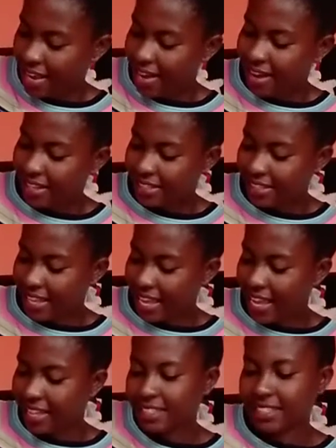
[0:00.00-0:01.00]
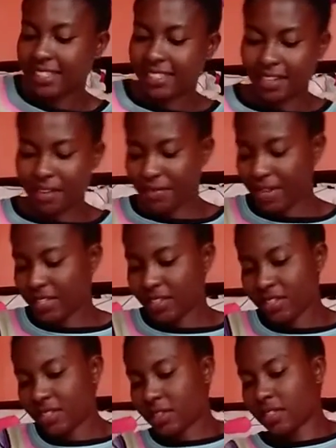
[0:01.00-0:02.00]
cut the end of it,
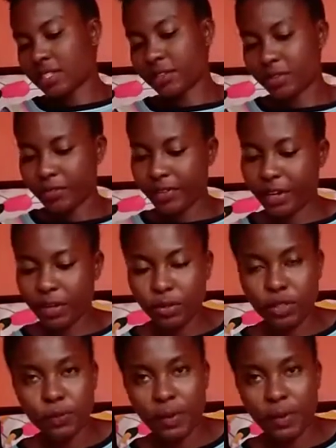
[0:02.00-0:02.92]
just because a very good